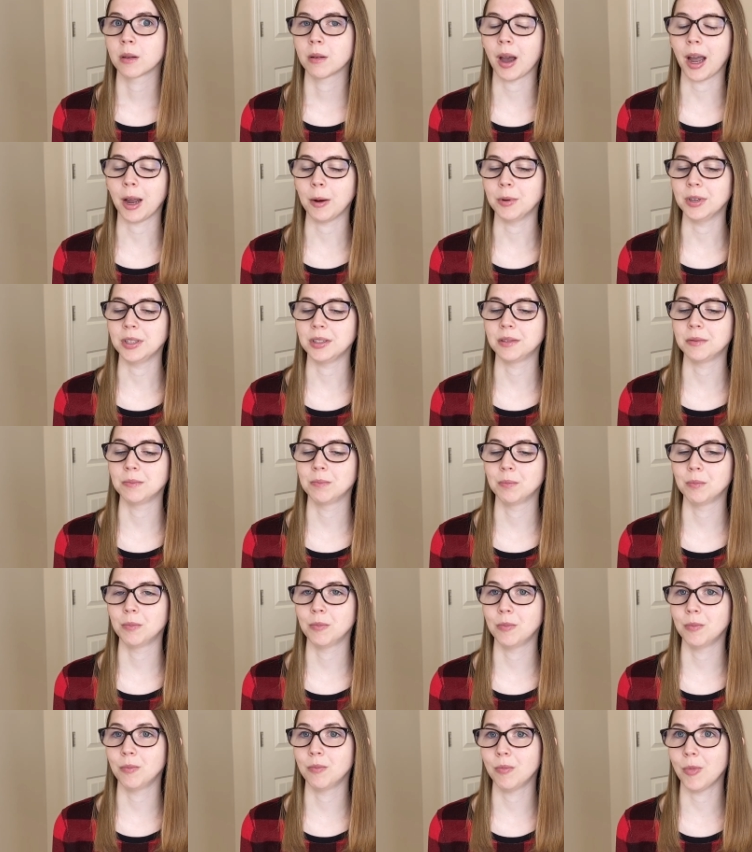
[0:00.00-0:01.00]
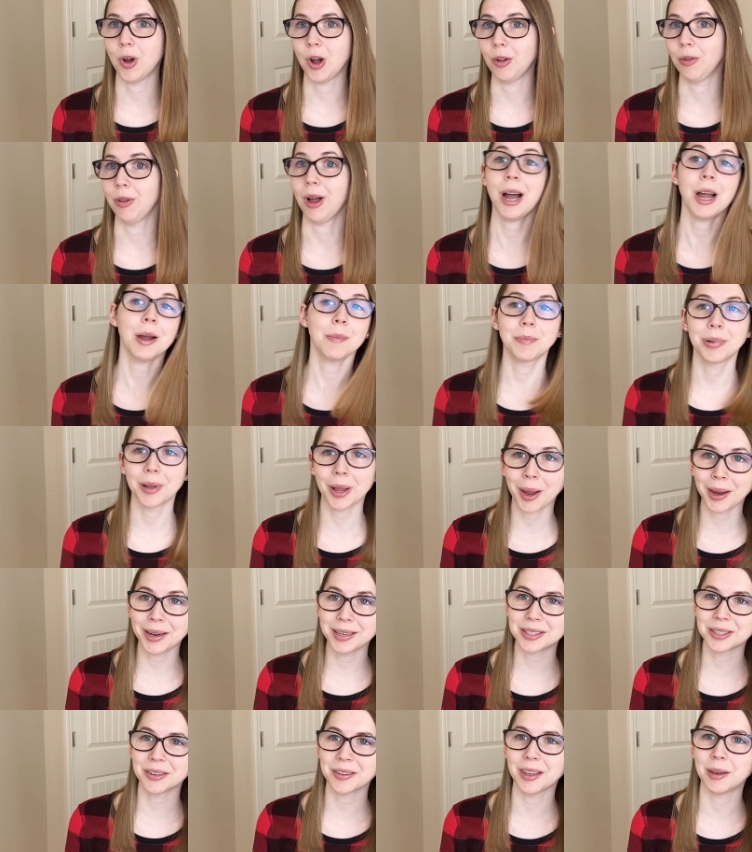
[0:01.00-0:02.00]
I was a lot
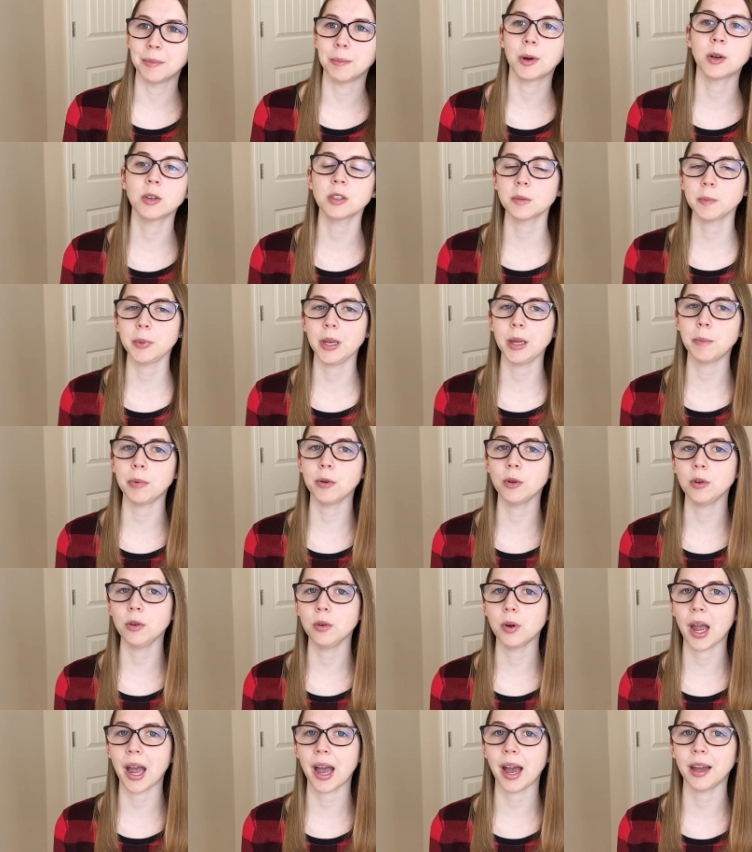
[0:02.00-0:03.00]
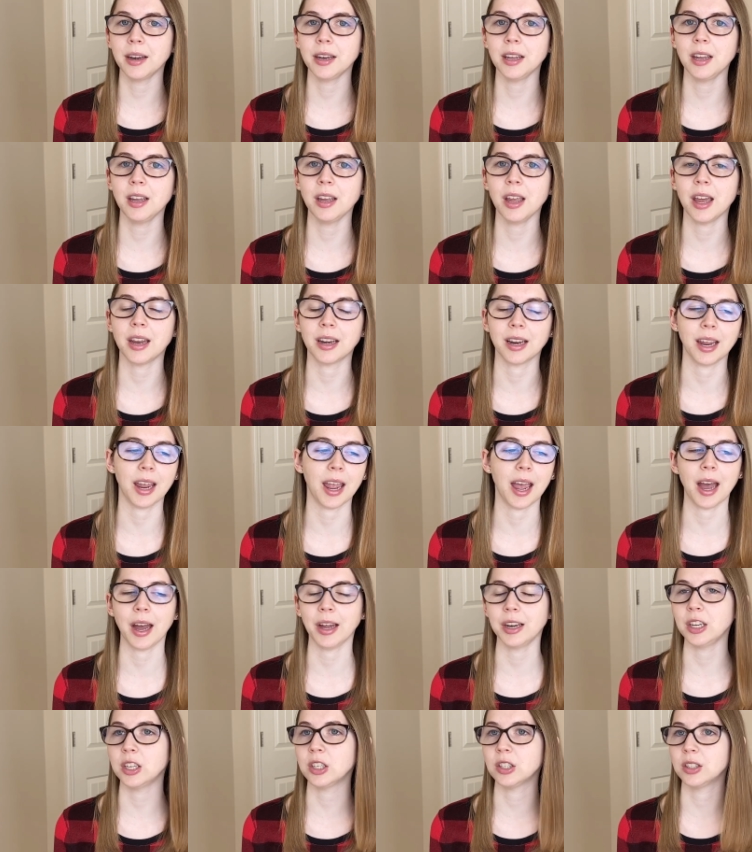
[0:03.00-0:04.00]
blinder than most people who had it, and I
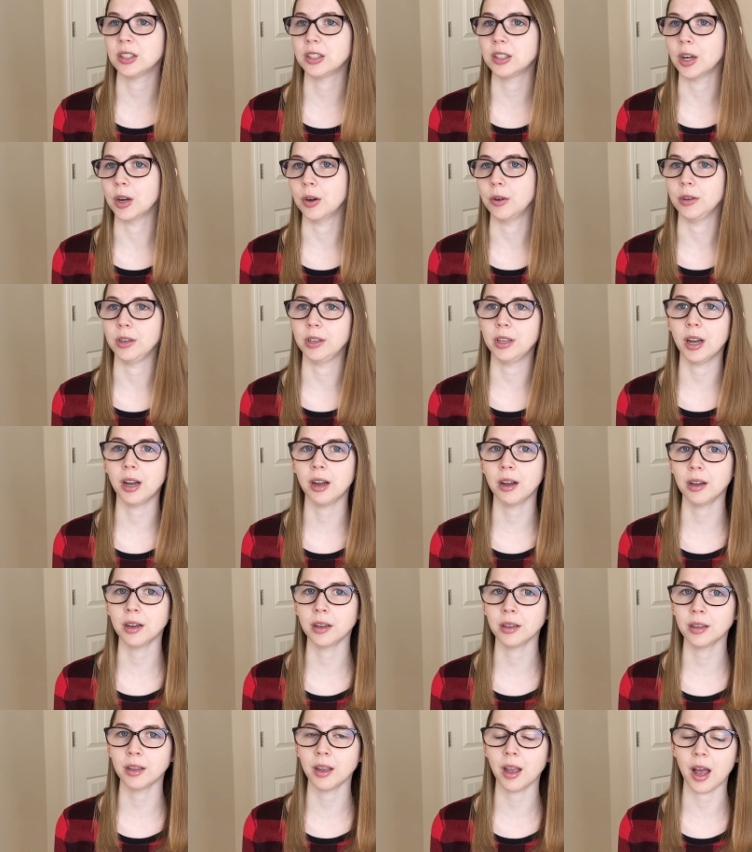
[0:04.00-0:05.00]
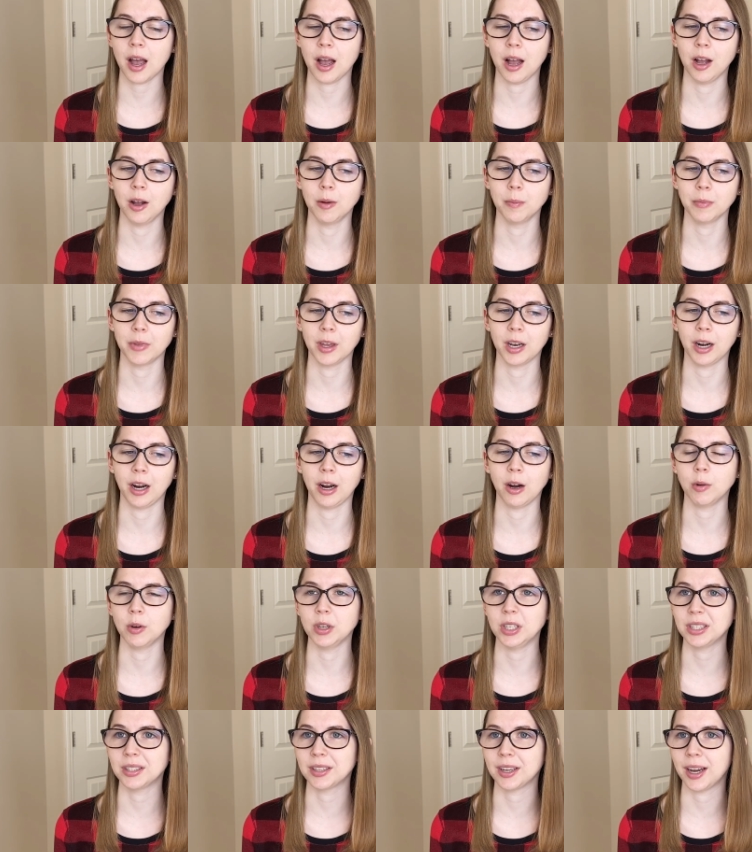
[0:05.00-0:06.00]
had it so young um, that I
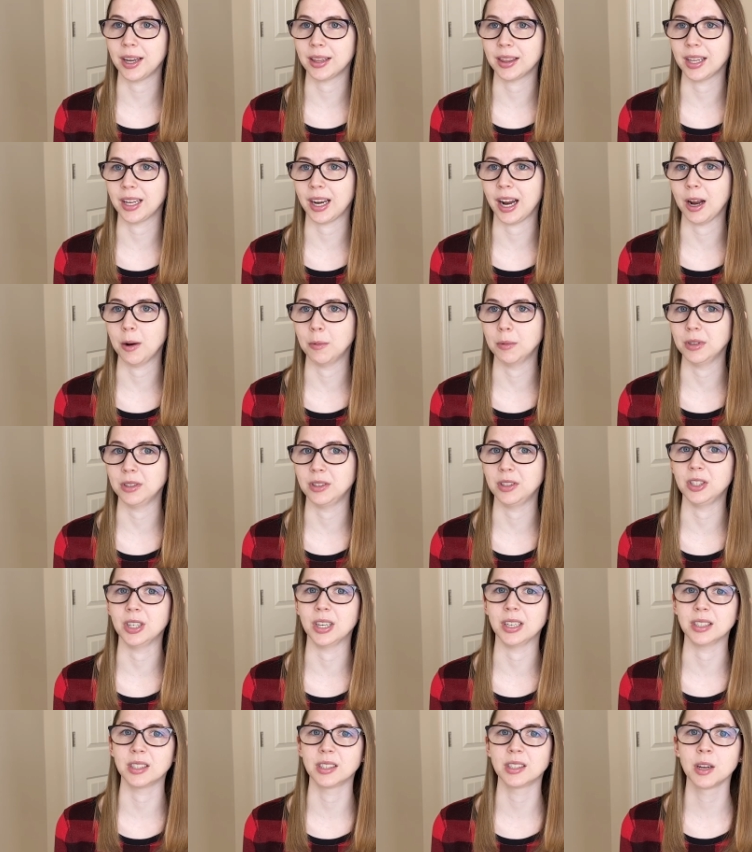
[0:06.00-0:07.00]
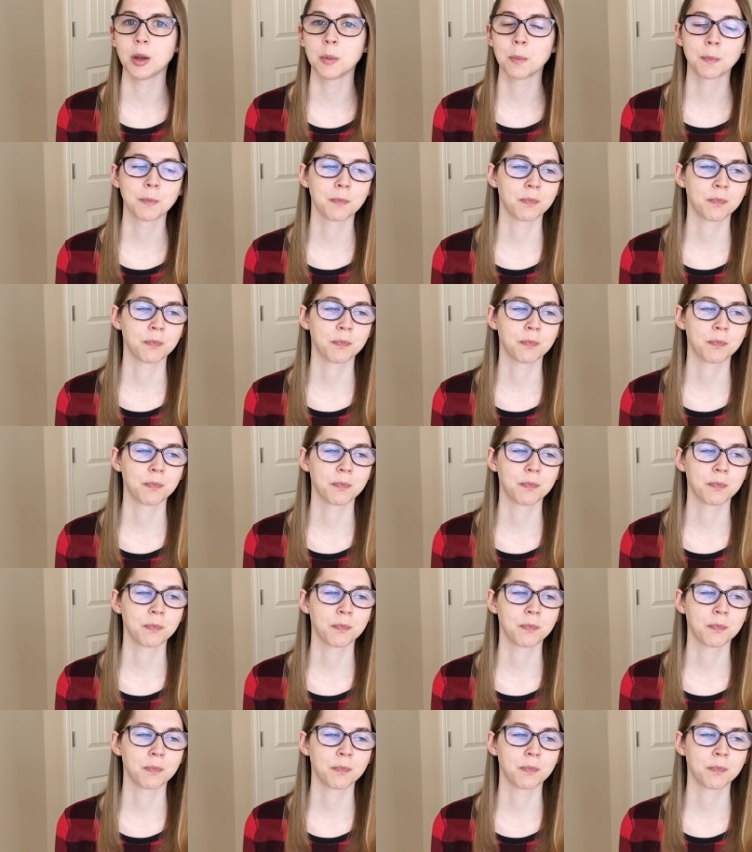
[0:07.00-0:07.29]
always thought that I was just,